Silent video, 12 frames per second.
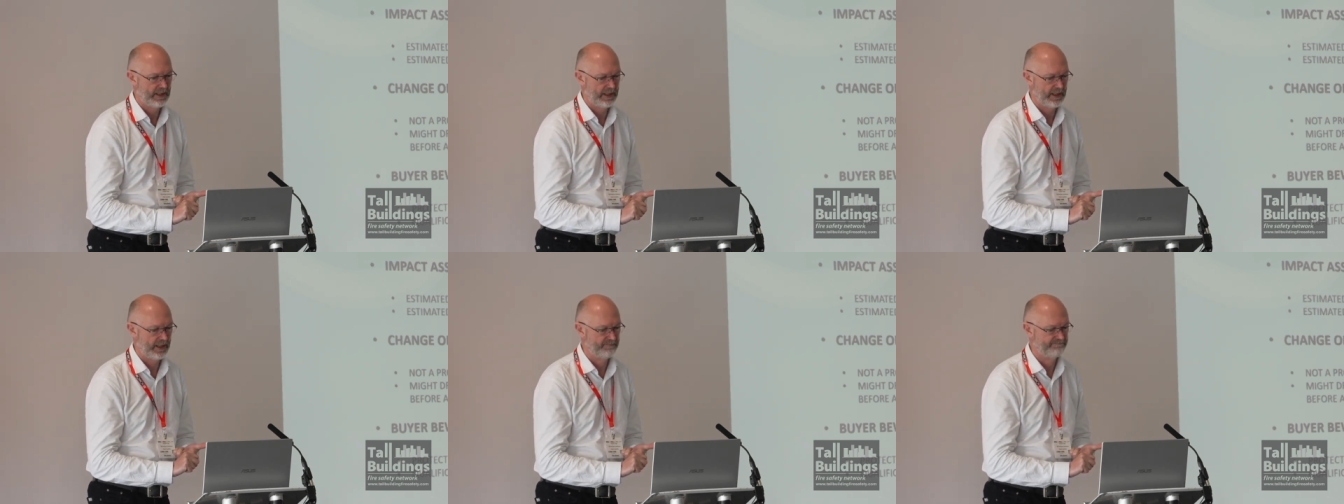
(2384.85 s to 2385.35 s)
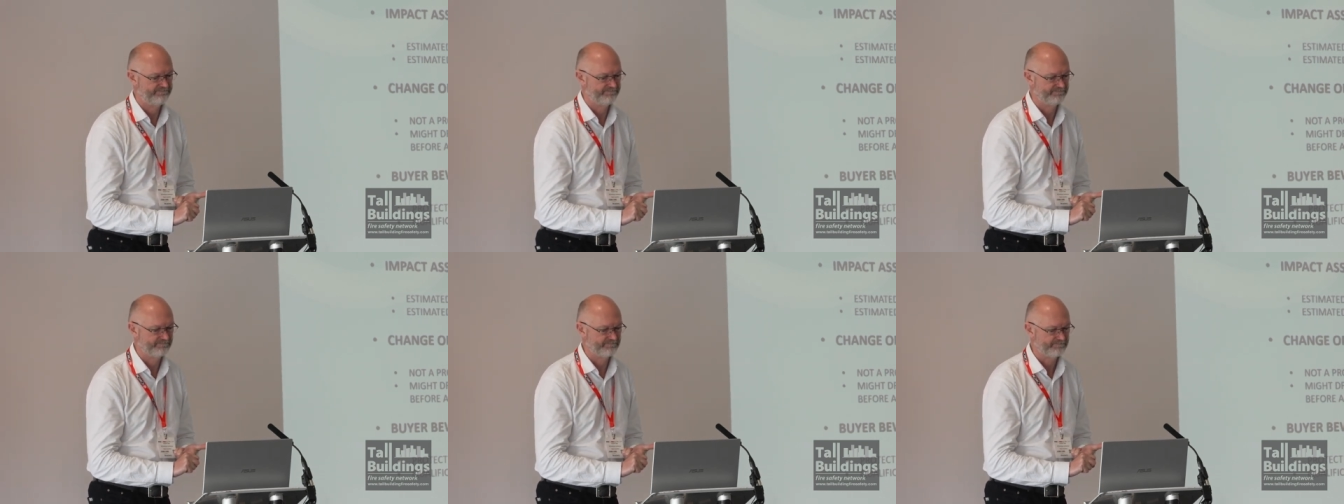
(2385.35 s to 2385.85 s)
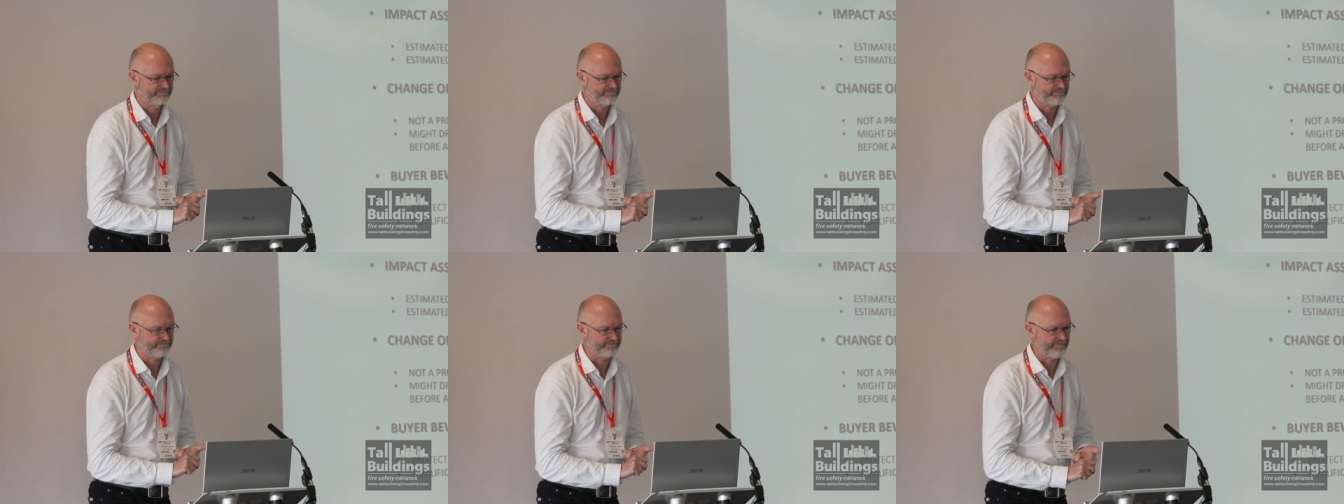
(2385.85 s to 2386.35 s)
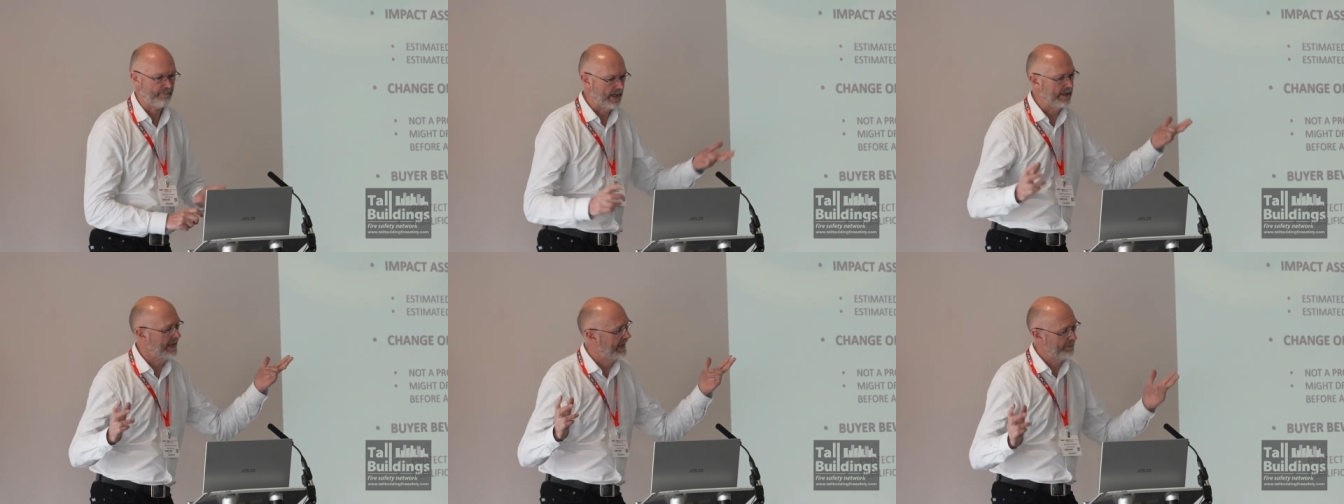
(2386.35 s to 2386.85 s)
Um,
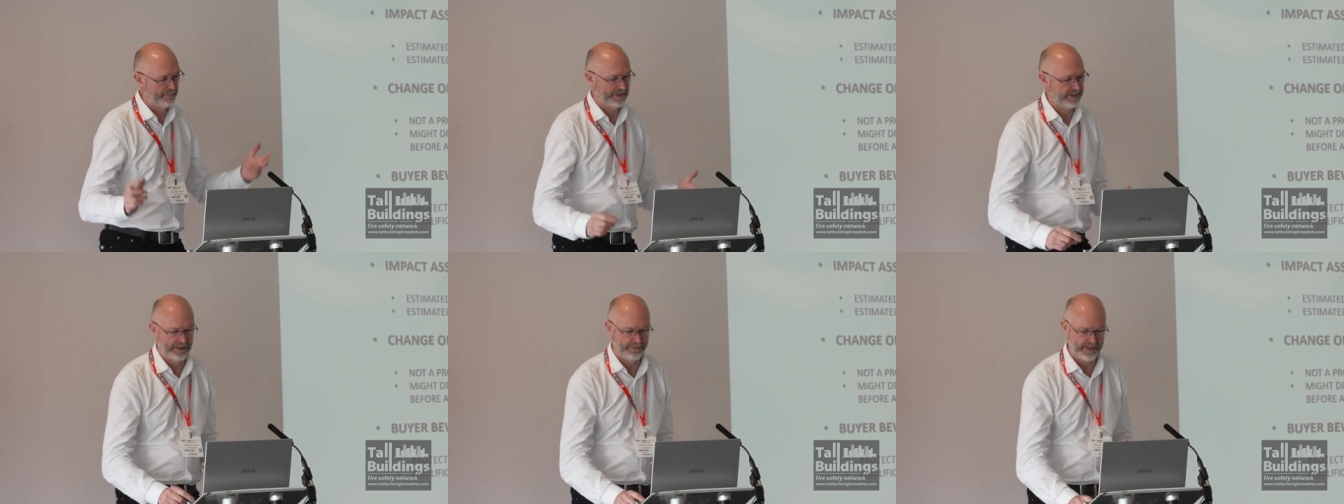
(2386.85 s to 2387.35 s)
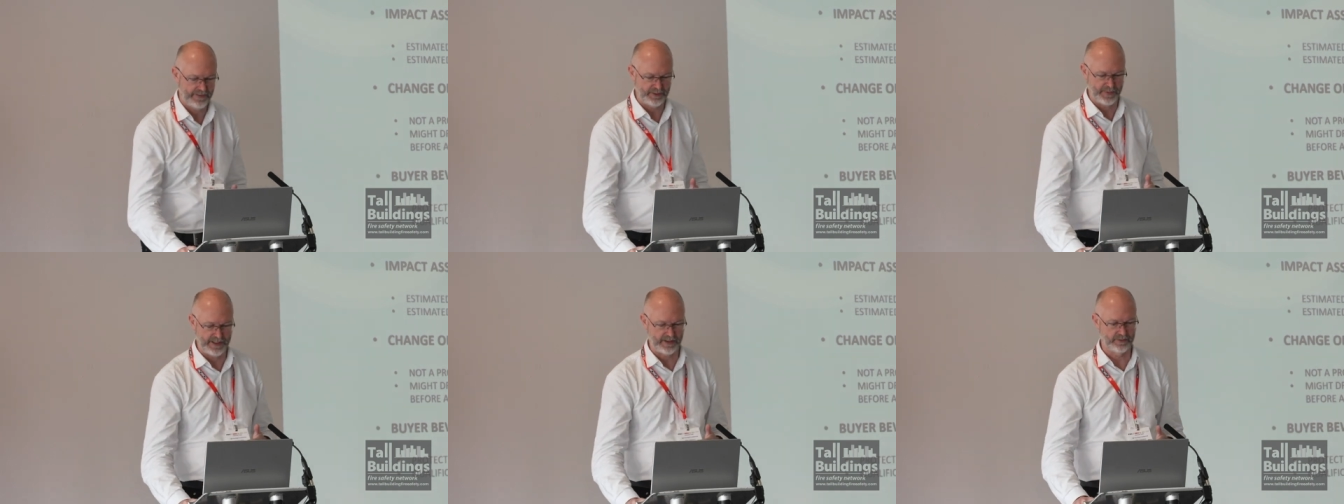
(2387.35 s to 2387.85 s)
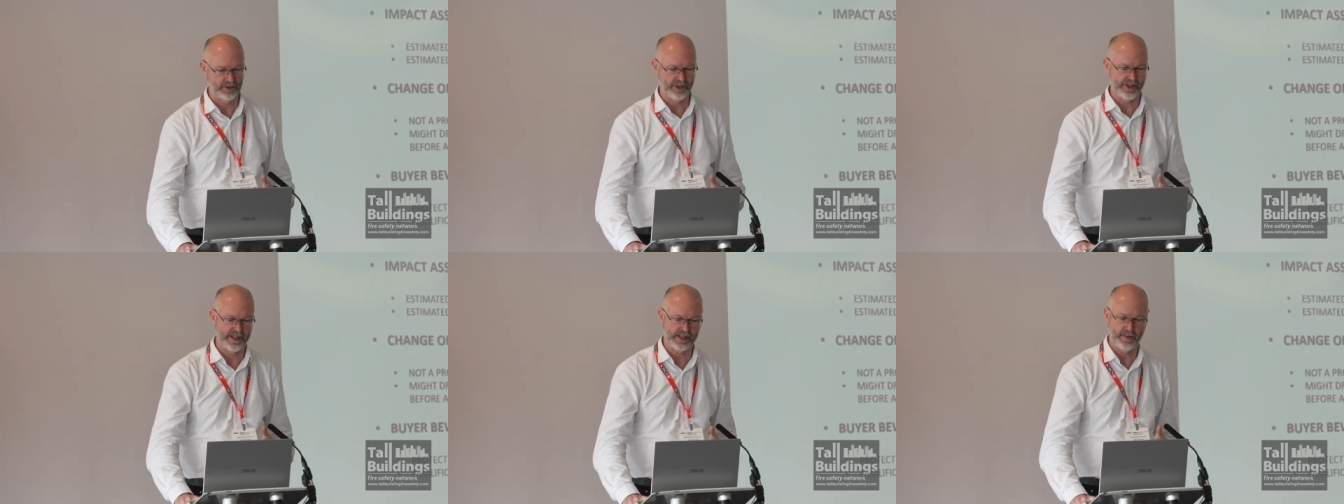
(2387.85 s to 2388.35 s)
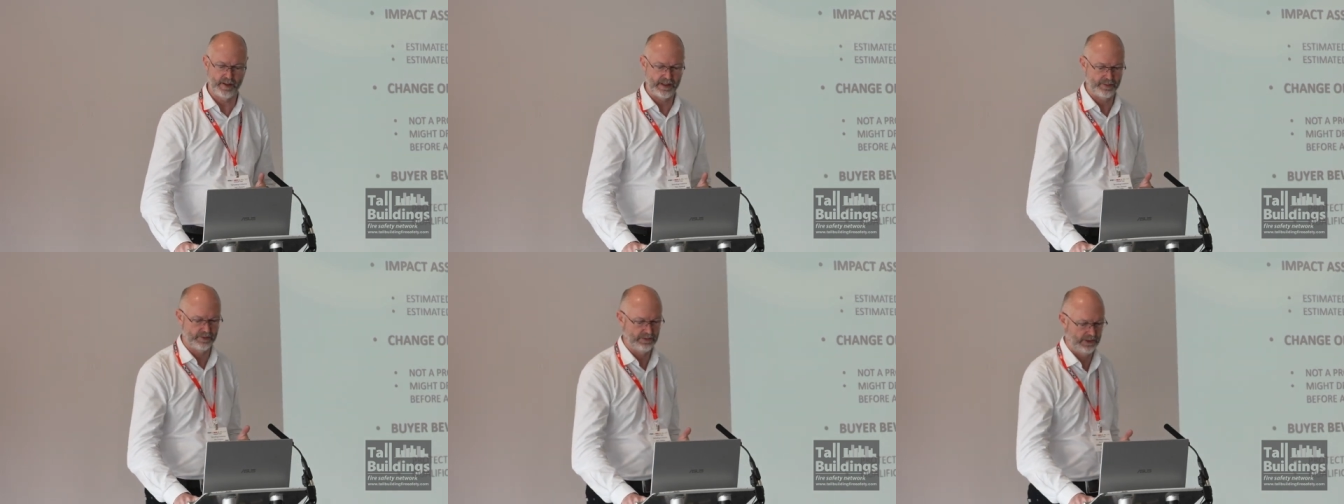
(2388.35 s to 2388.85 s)
uh, uh but yeah, that, that's me because I've got the shits about
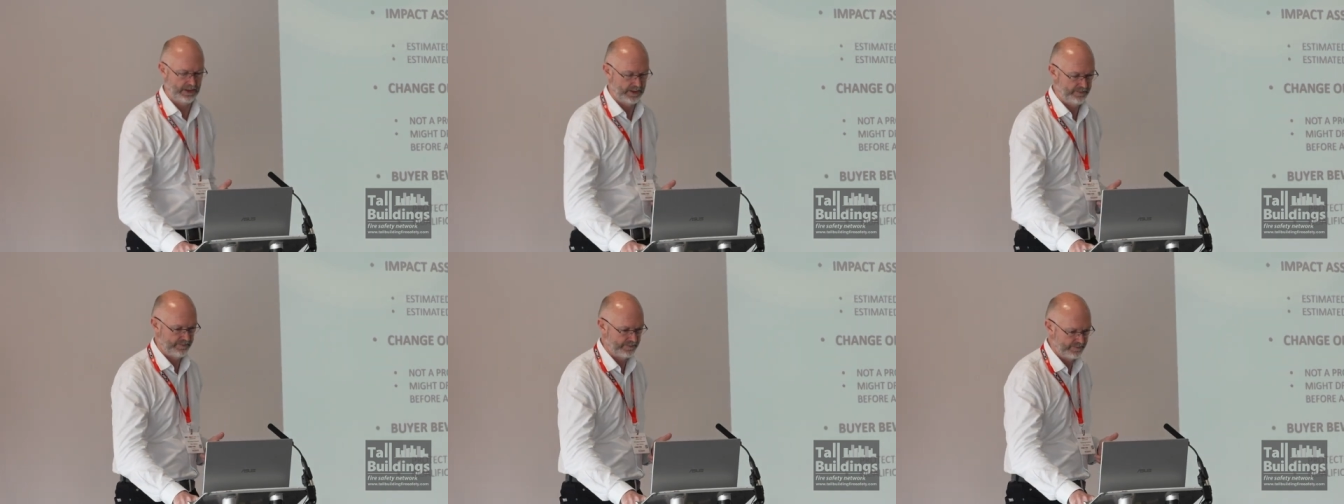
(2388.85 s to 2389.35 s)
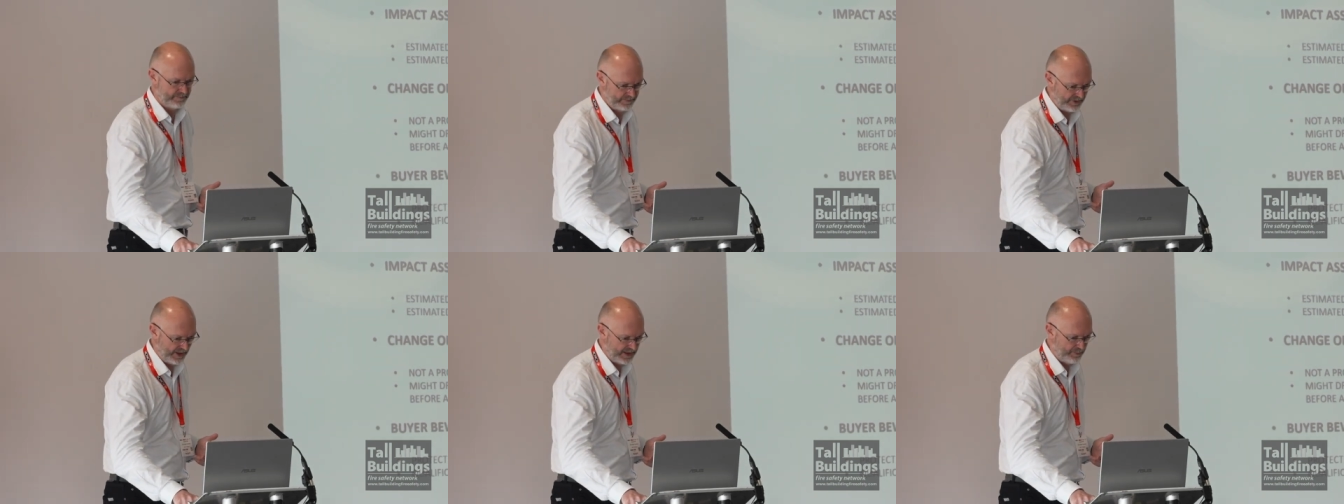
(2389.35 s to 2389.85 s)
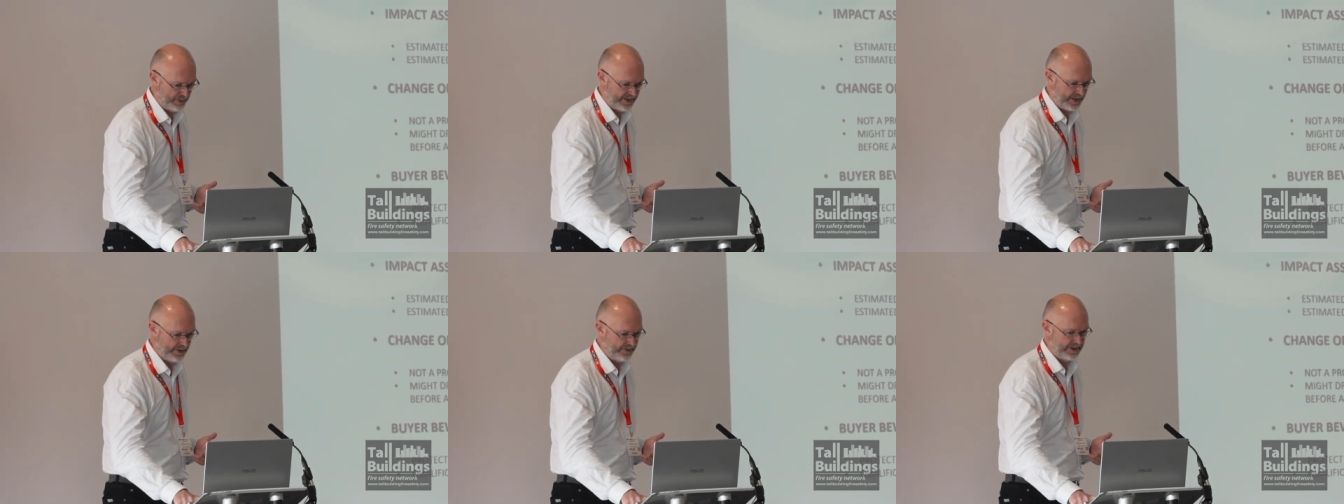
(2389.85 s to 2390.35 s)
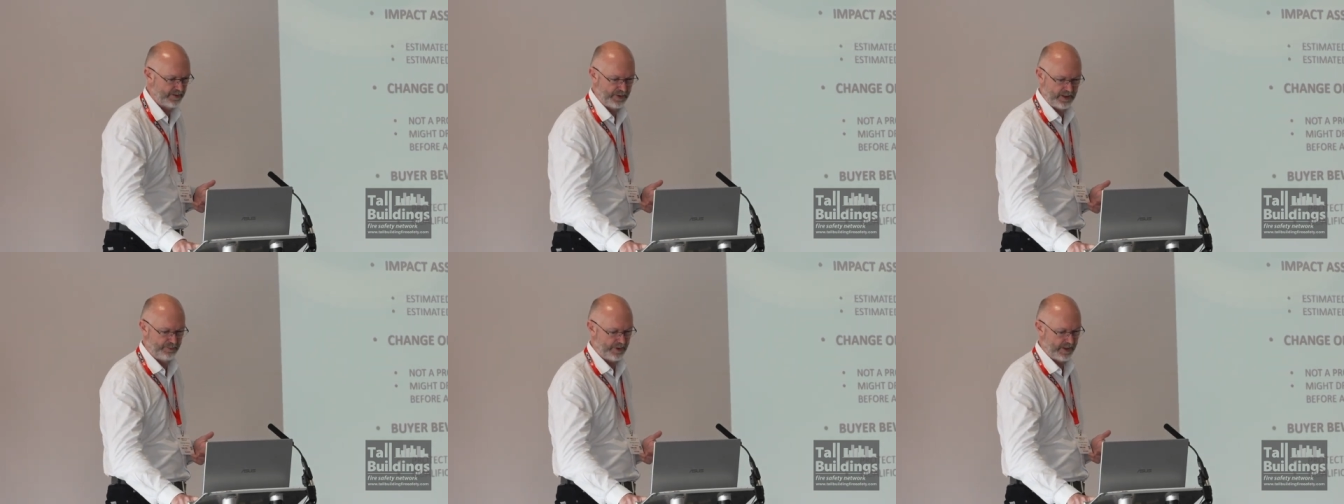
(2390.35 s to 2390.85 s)
people um, selling Protect Duty
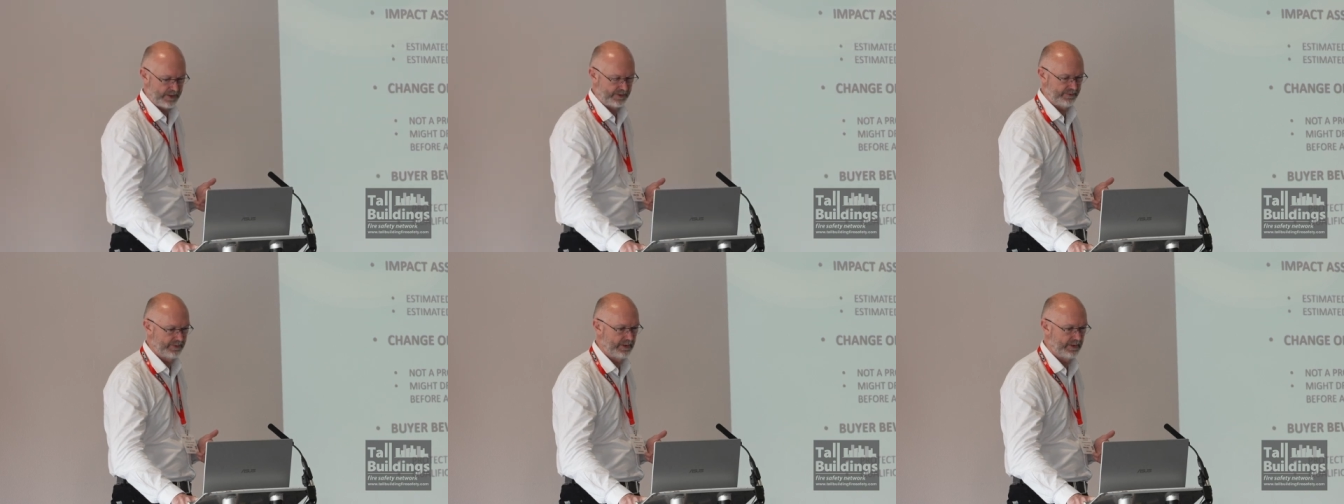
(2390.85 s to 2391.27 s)
compliant products.